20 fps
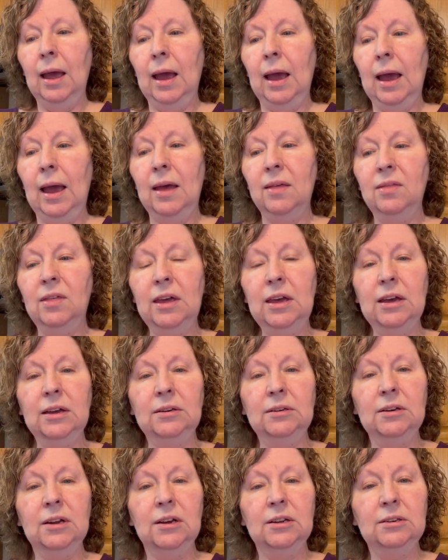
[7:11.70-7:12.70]
And
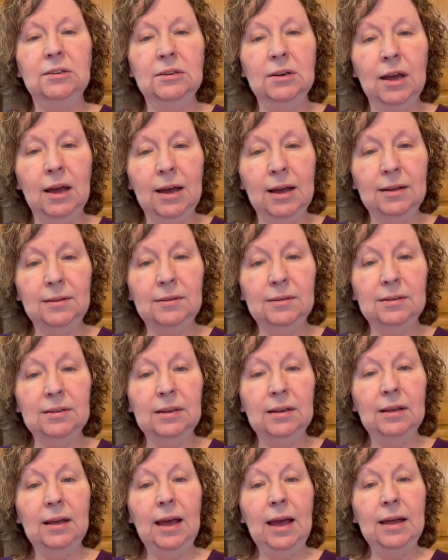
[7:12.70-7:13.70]
then nuts
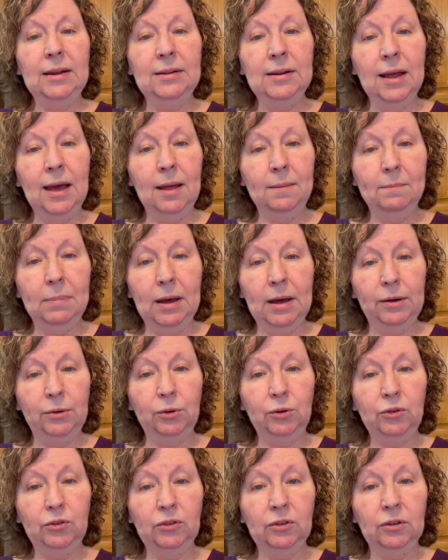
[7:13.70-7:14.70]
and nut
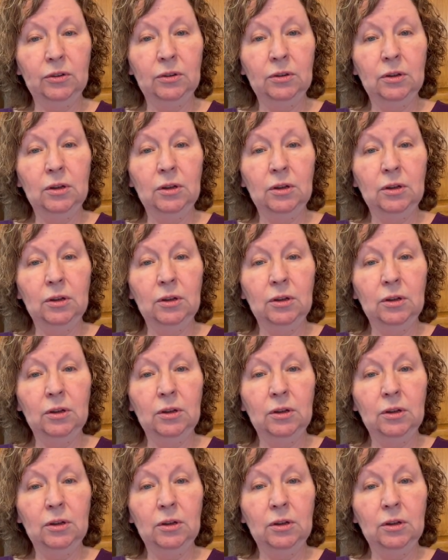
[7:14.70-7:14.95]
butters.